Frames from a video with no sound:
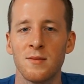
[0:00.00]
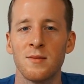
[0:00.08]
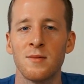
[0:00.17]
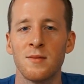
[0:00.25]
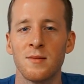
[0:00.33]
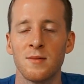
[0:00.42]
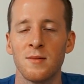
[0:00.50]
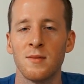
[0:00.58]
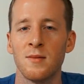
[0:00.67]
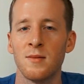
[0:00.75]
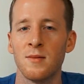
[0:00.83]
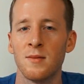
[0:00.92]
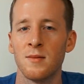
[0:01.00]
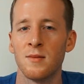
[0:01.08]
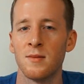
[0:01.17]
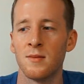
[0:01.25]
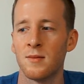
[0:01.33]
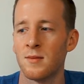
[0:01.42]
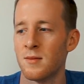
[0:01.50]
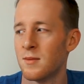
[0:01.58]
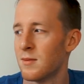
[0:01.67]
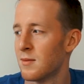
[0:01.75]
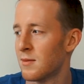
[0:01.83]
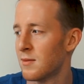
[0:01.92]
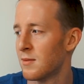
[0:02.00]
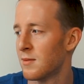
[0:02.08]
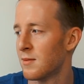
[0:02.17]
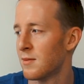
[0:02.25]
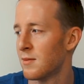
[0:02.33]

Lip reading: [no speech]